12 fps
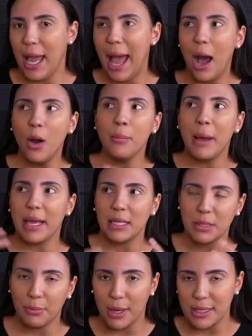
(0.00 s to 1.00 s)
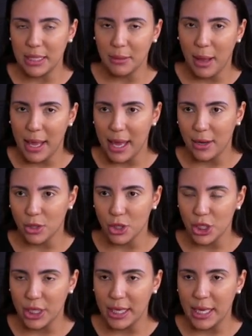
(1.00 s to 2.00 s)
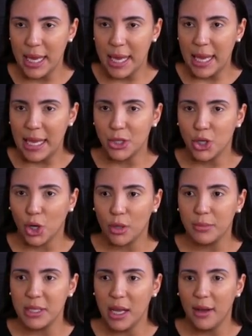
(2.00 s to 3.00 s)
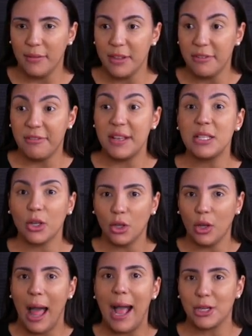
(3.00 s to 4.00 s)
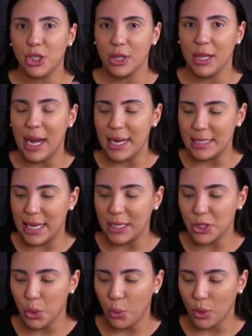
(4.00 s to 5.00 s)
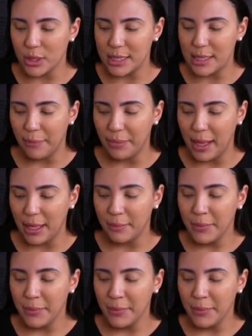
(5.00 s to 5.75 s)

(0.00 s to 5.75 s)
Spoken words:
How am I expressing my energy in terms of the physical action that I take towards something?